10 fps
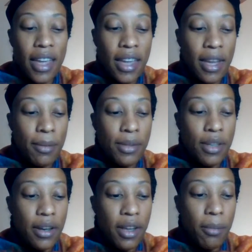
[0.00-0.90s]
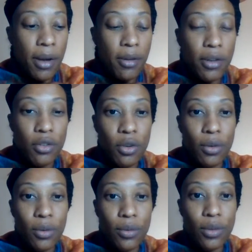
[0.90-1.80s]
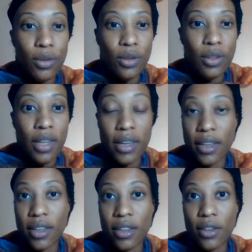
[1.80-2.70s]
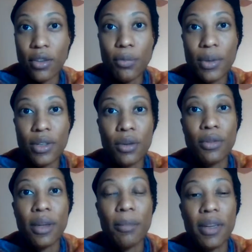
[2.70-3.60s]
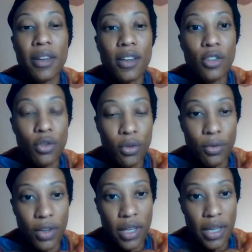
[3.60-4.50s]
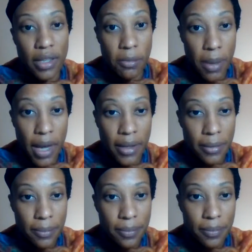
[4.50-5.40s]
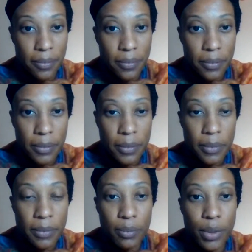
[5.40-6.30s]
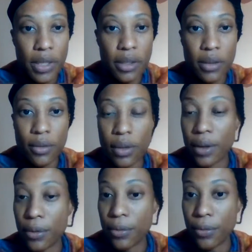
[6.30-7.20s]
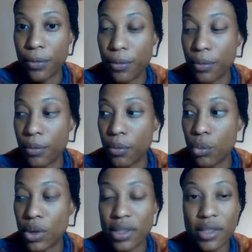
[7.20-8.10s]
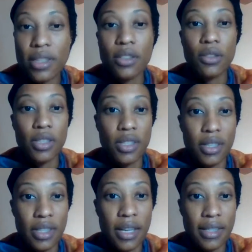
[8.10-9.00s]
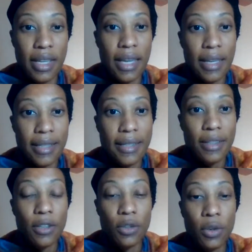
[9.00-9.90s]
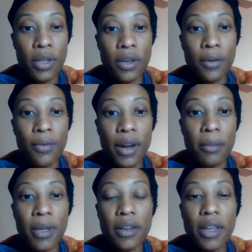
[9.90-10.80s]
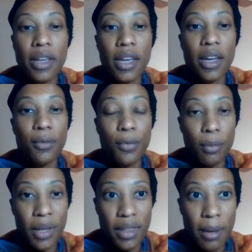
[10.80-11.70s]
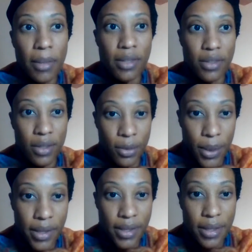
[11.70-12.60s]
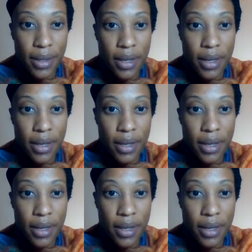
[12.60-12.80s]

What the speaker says: he was talking about control. Like, you've been told that being a control freak is bad. But what's essential to success is controlling your environment. And for me, that means the noise.